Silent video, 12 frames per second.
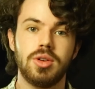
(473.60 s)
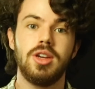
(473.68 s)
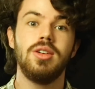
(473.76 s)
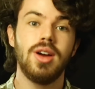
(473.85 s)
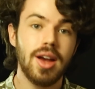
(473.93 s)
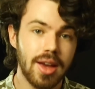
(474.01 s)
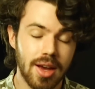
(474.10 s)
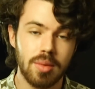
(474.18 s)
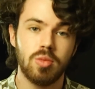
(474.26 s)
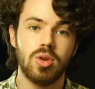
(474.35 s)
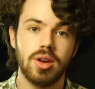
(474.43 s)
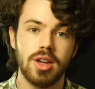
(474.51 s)
So here I
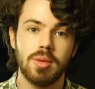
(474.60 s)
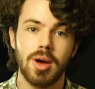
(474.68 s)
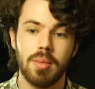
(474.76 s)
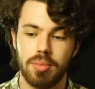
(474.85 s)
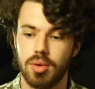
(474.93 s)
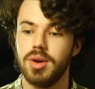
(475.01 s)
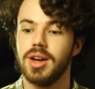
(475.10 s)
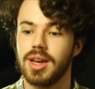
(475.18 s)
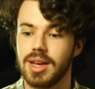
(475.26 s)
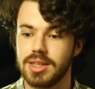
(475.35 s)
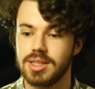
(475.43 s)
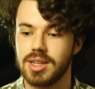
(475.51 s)
am, worried about
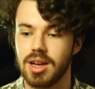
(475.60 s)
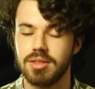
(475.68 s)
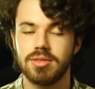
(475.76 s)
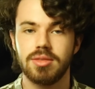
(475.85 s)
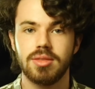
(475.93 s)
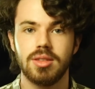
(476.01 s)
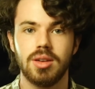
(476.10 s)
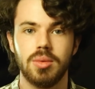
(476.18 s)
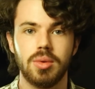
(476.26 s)
pointing at stuff,